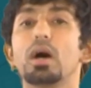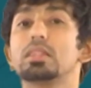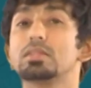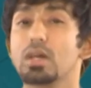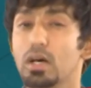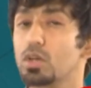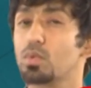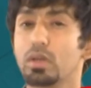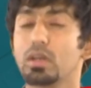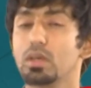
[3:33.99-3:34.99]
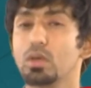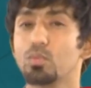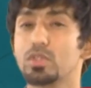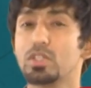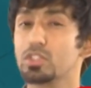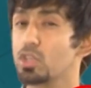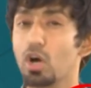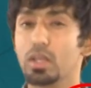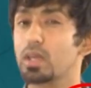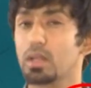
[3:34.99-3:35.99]
And there's the other quantity, which does
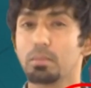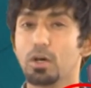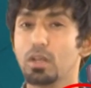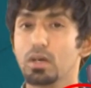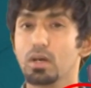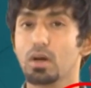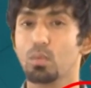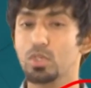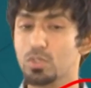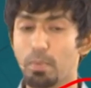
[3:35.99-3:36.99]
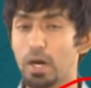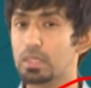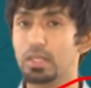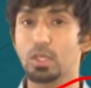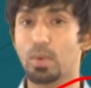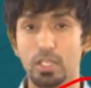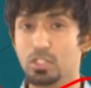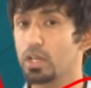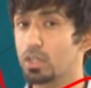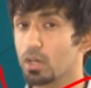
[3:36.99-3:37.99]
not care about which path length you
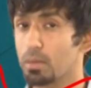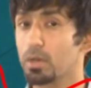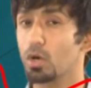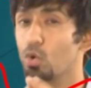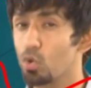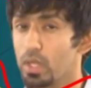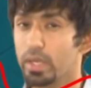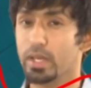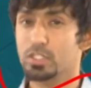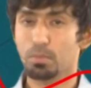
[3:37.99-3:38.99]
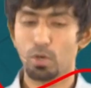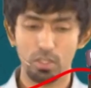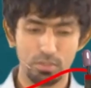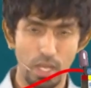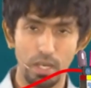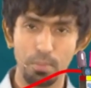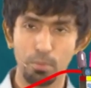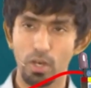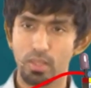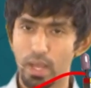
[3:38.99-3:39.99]
actually took, but only cares about the starting
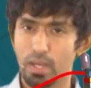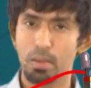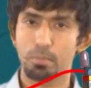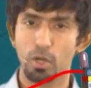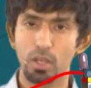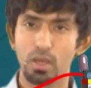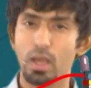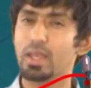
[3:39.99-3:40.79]
point and the ending point,